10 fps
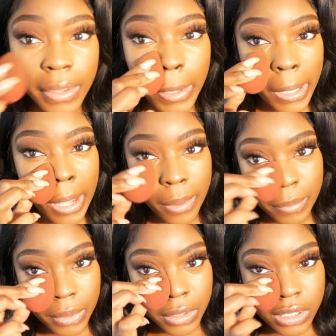Now
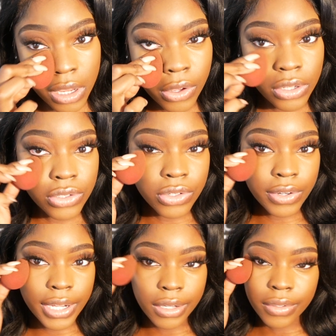I'm gonna start
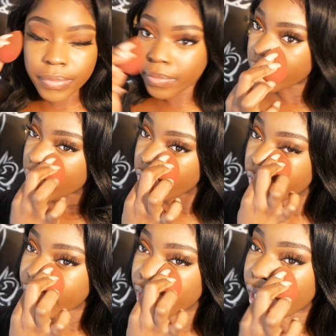contouring
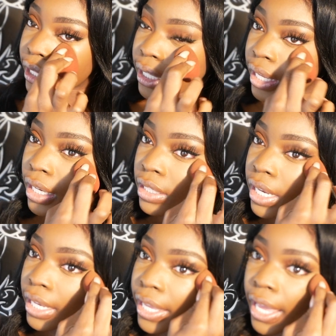very lightly.
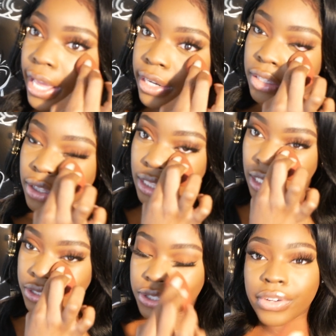Again,
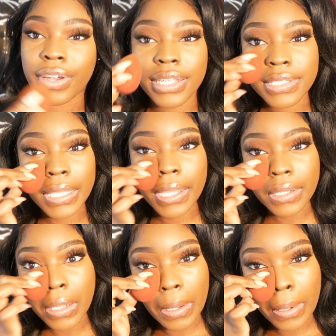nothing too crazy.